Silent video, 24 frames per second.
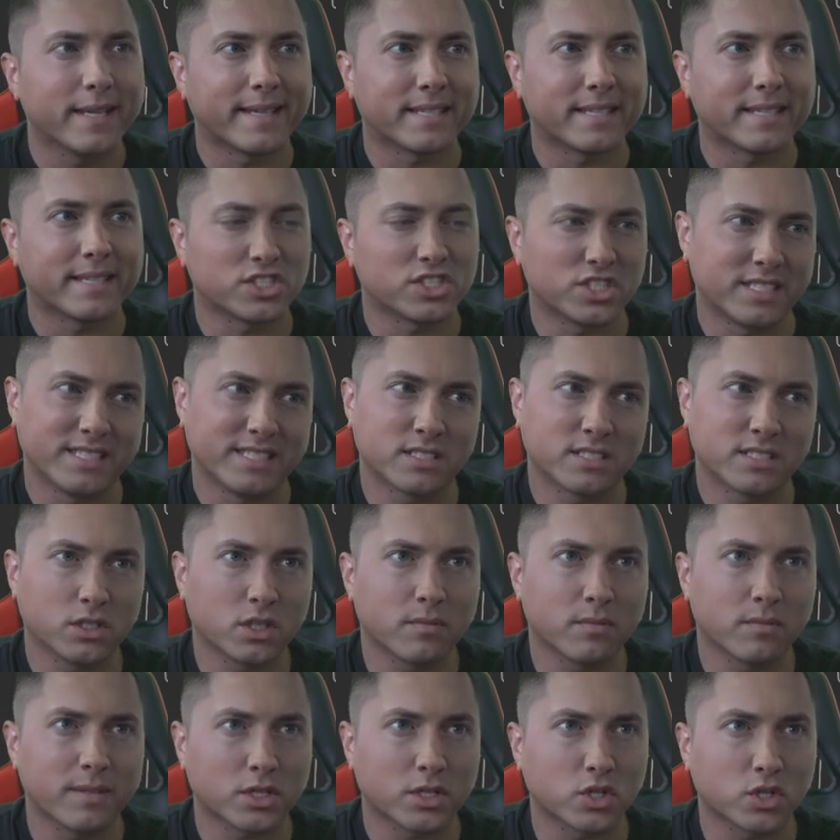She is a
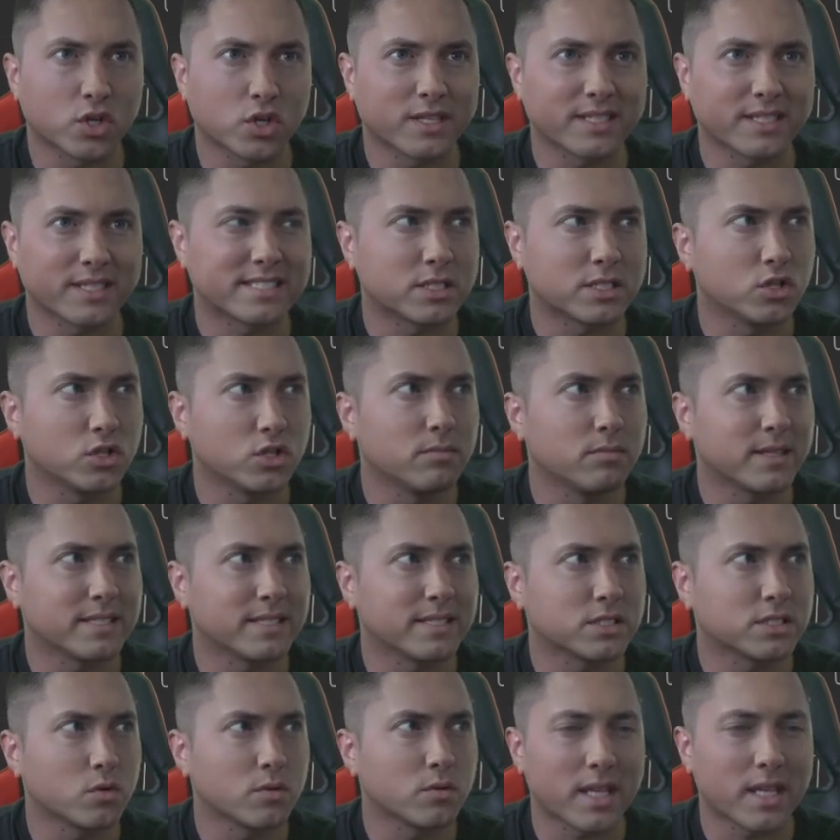little bit crooked still, but it's
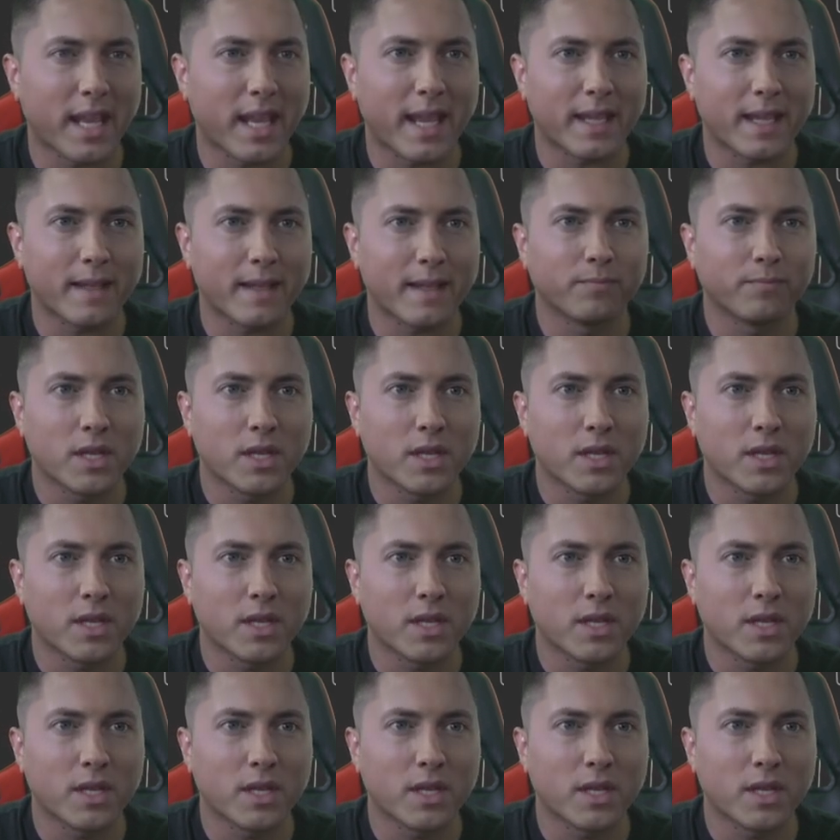okay.